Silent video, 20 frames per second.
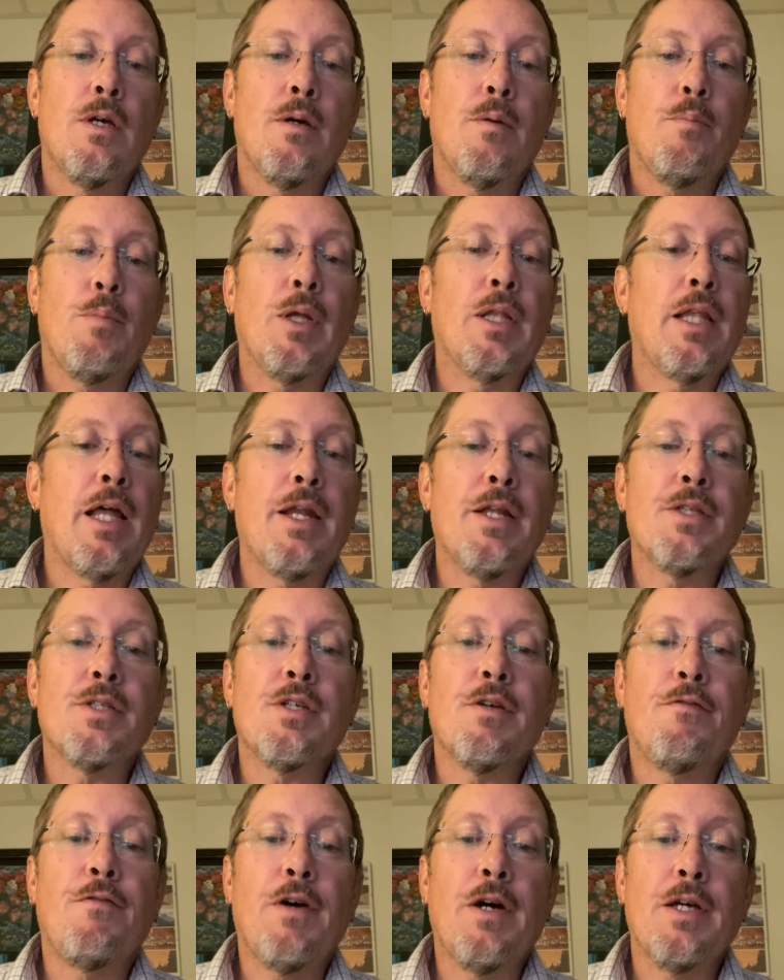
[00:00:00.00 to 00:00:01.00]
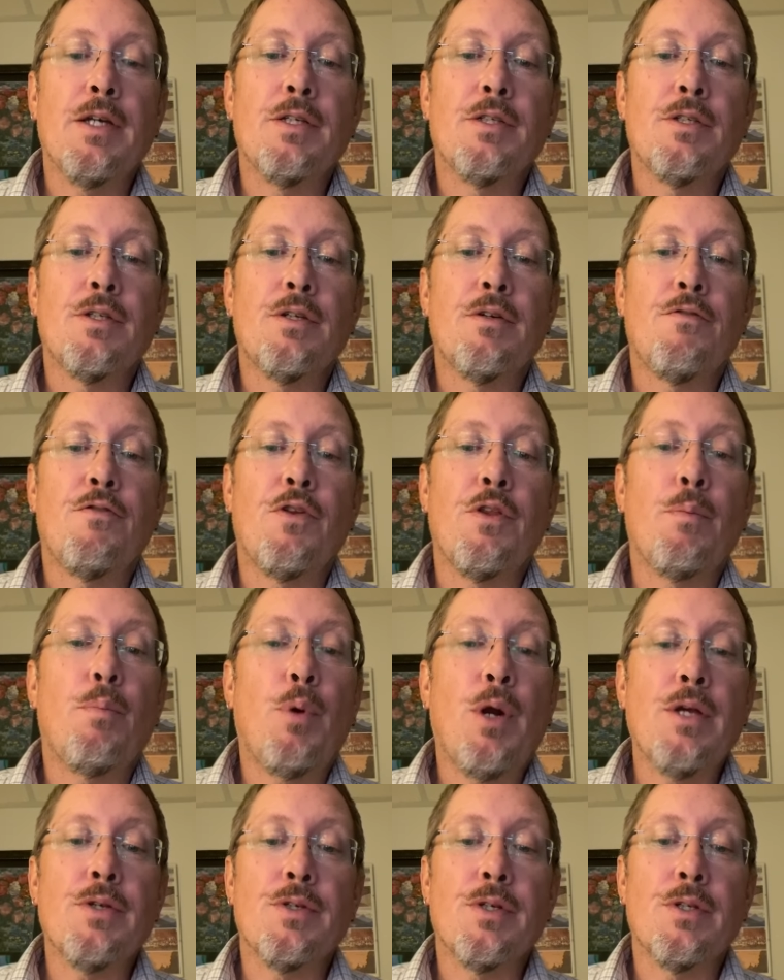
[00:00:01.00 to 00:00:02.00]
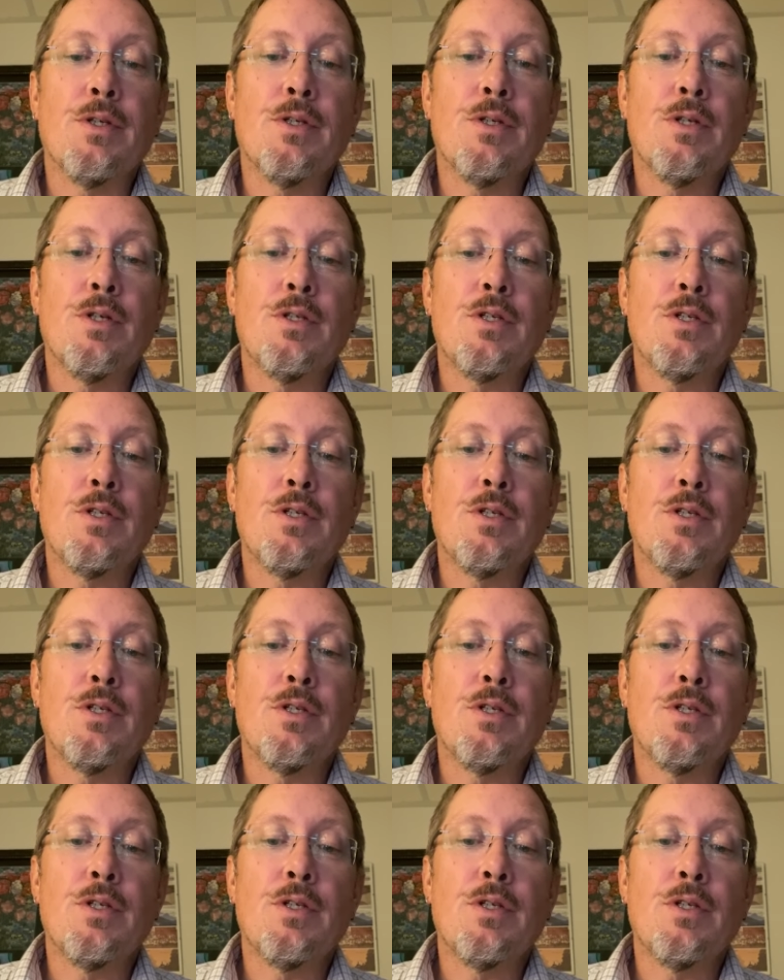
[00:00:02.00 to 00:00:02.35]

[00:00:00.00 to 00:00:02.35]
But let it suffice for the present